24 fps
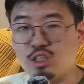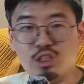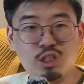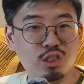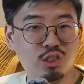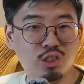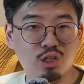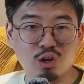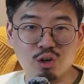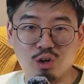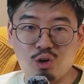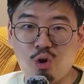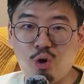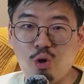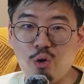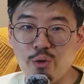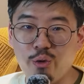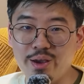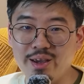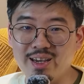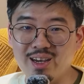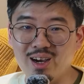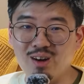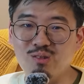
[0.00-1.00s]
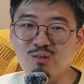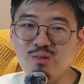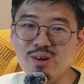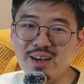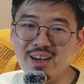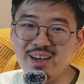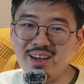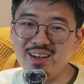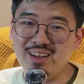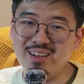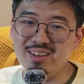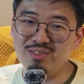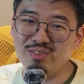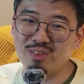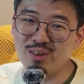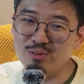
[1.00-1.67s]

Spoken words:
and she's not going away